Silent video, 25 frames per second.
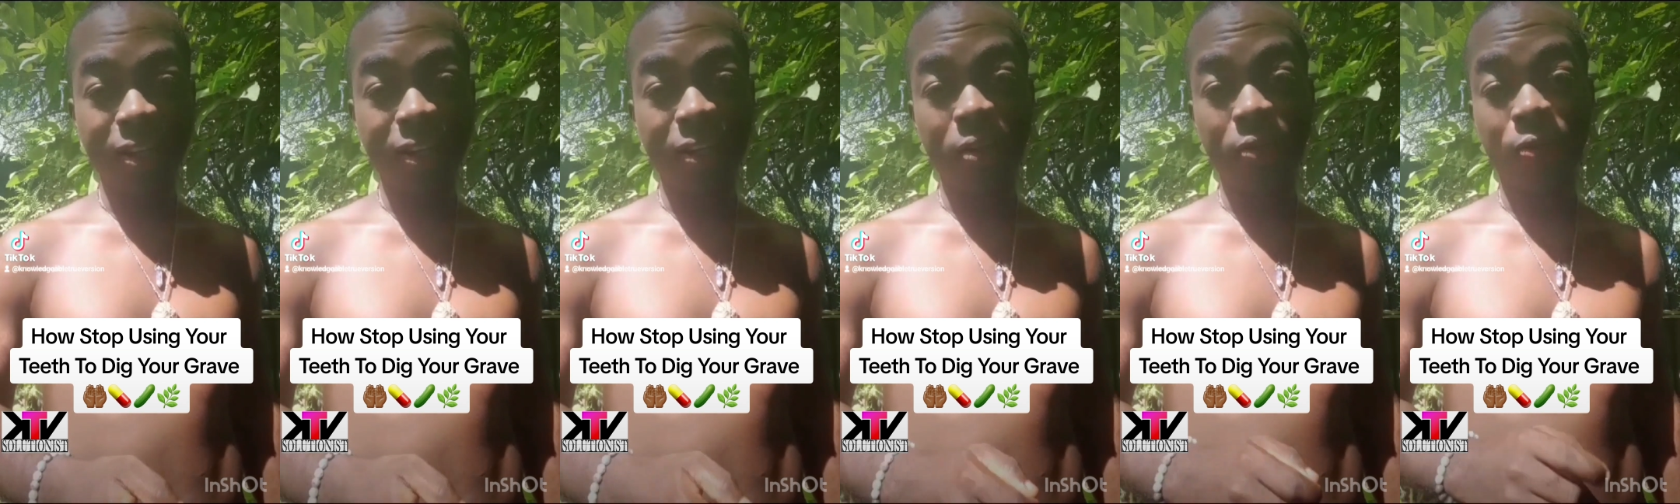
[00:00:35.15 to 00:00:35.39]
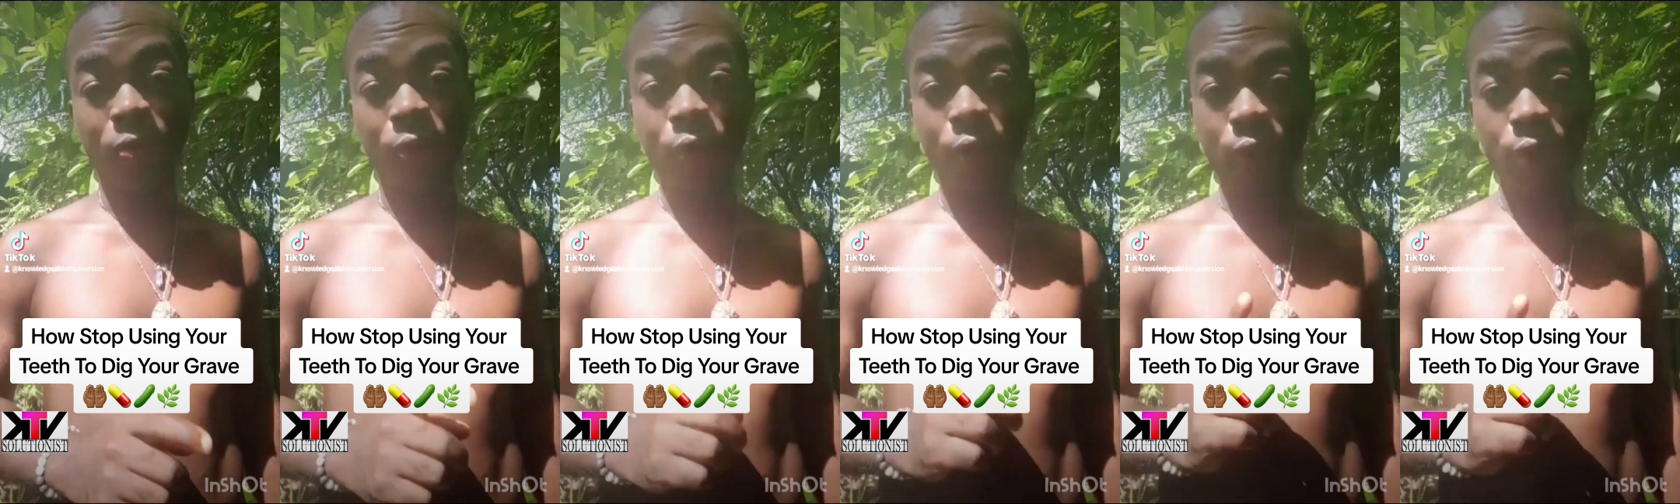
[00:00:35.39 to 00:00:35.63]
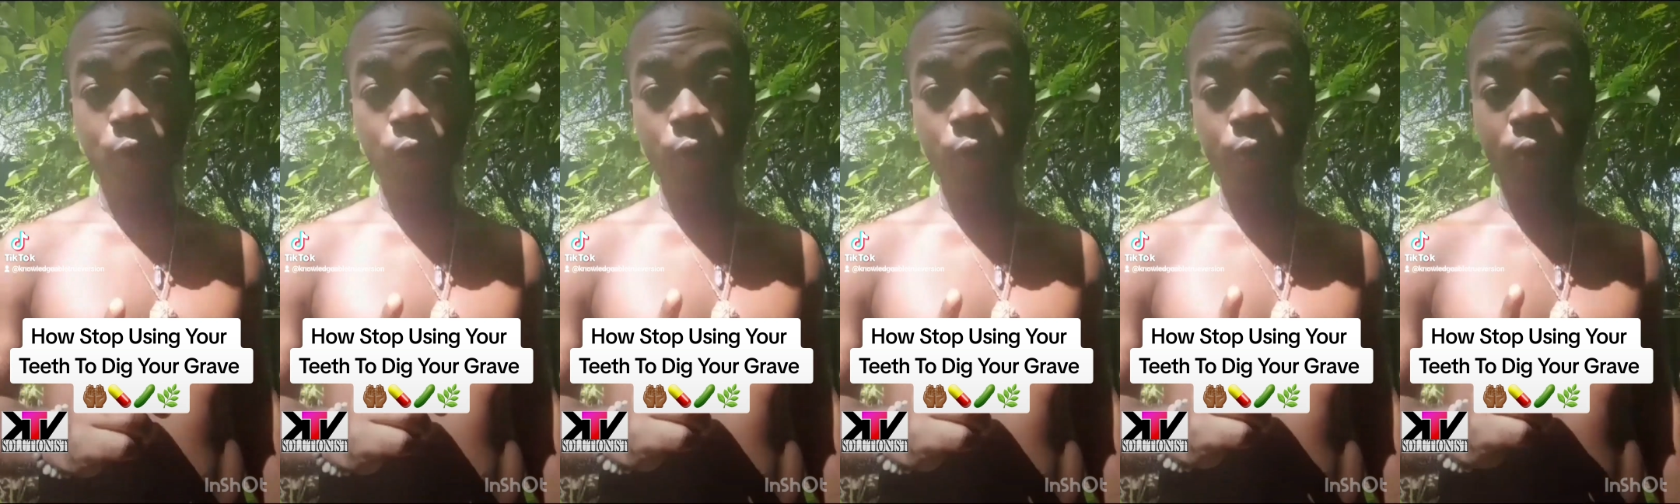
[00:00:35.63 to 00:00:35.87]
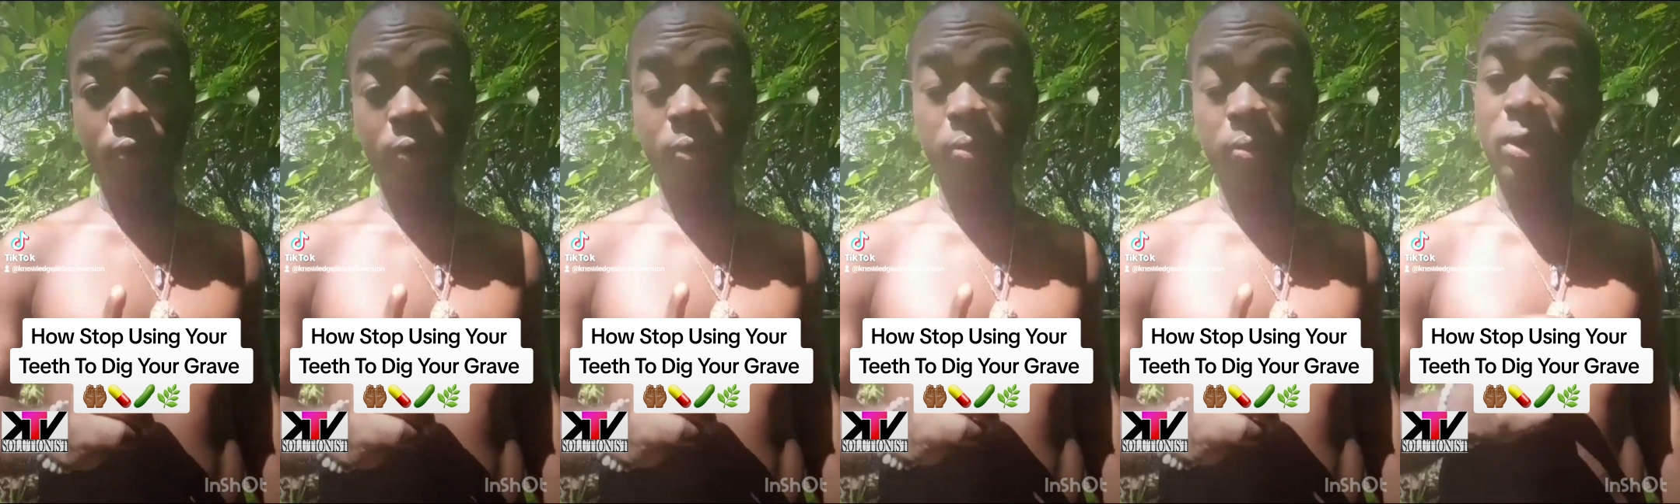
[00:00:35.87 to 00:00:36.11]
and if you
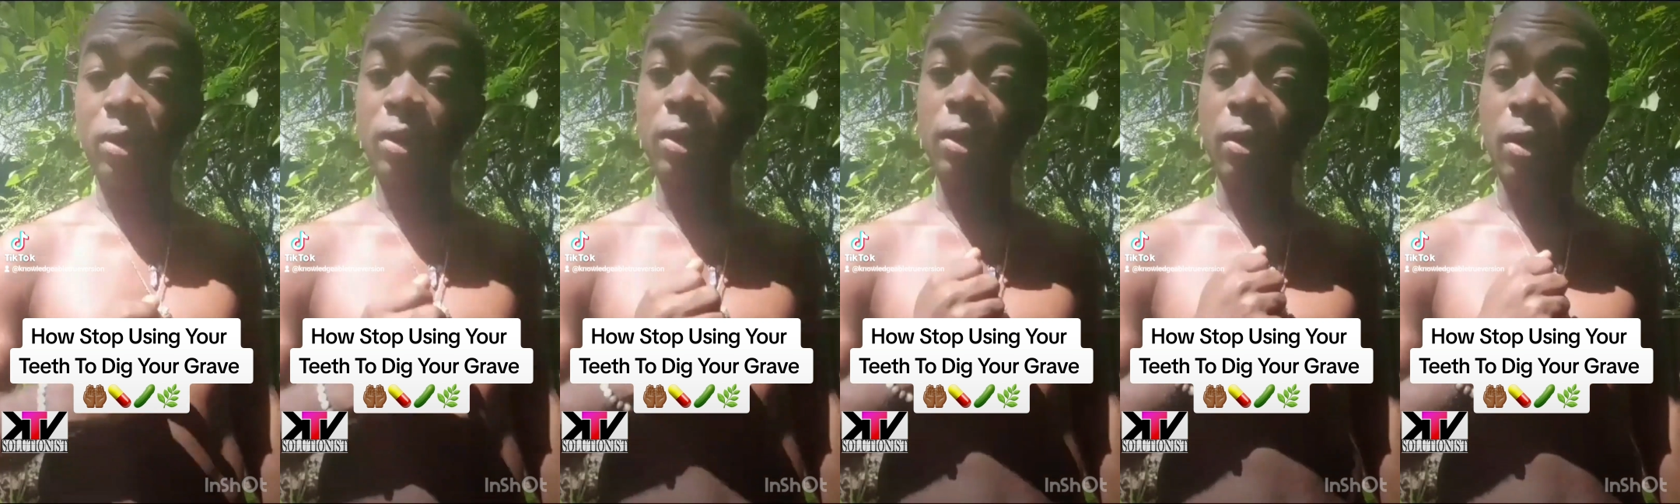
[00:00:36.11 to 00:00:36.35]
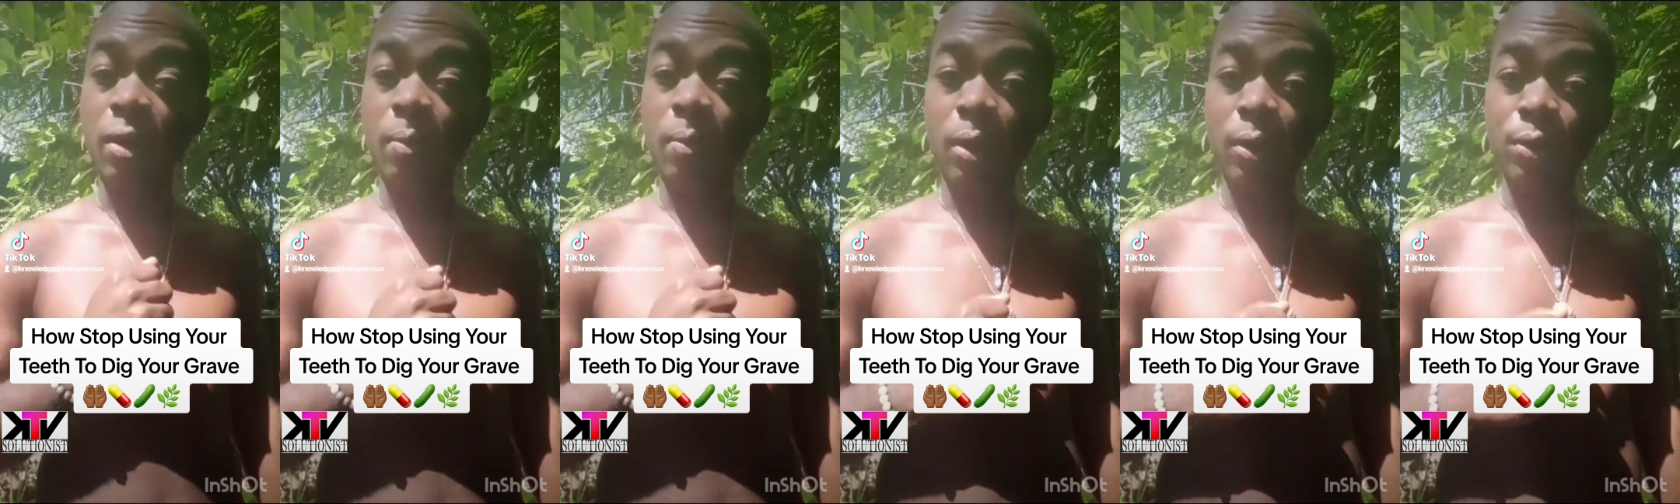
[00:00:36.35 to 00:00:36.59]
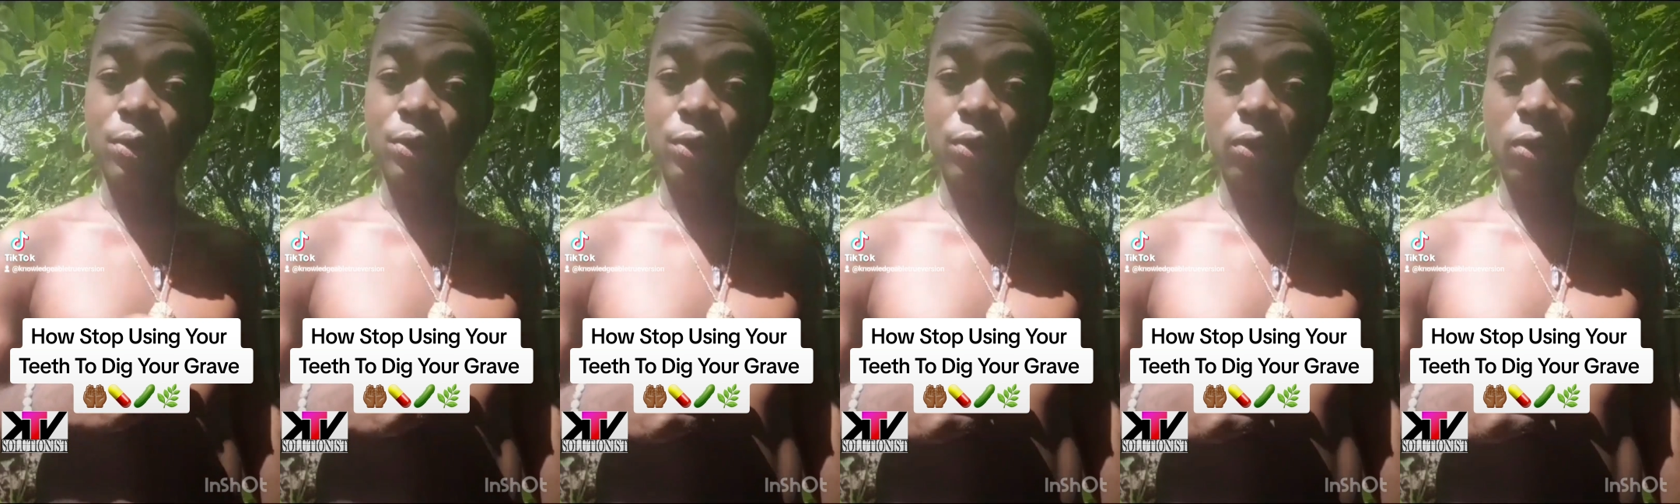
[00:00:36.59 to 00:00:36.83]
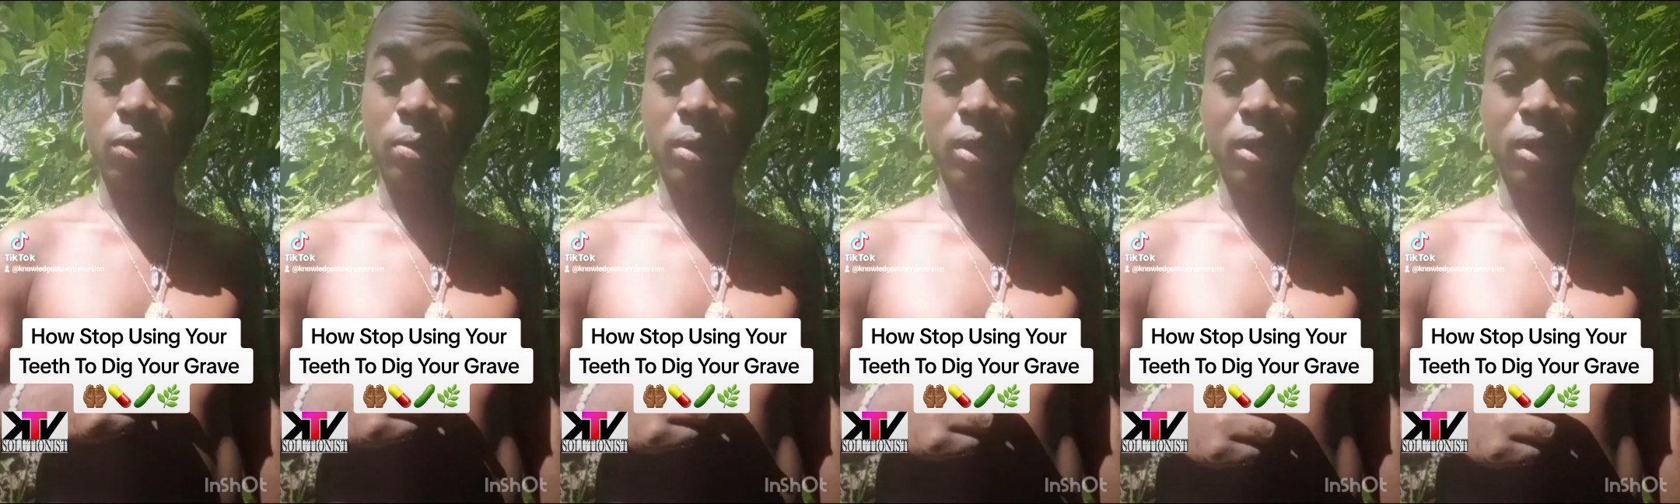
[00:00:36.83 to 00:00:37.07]
don't know me, you're about
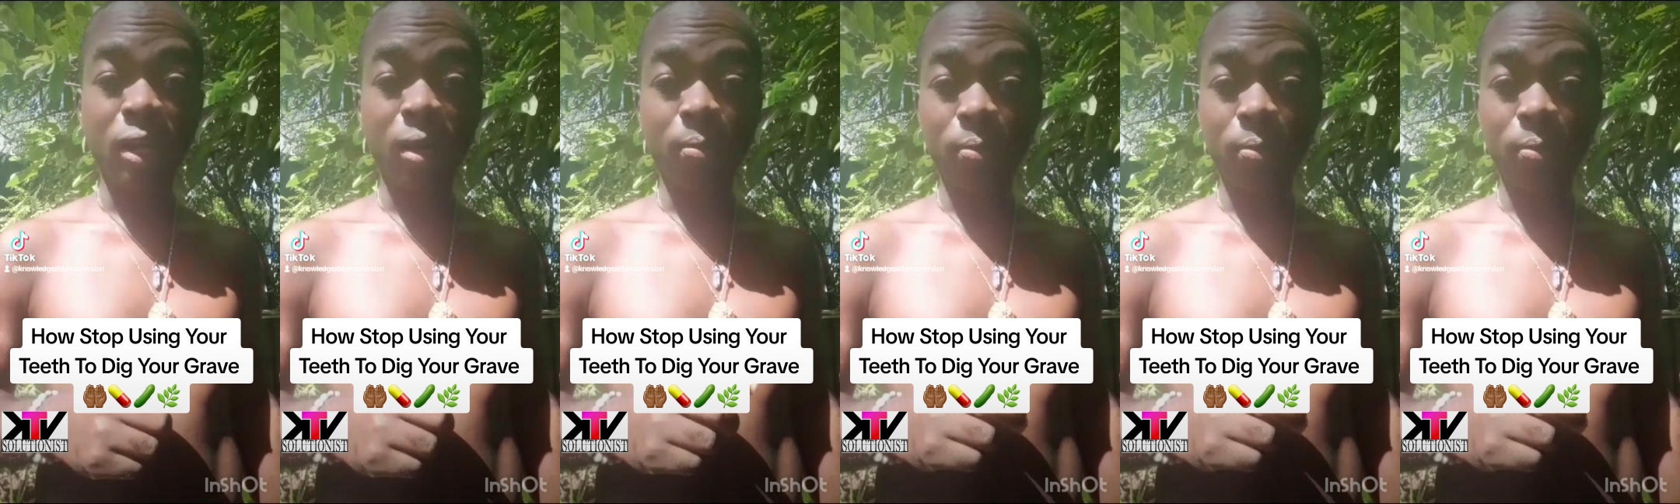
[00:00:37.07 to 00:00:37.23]
to know me.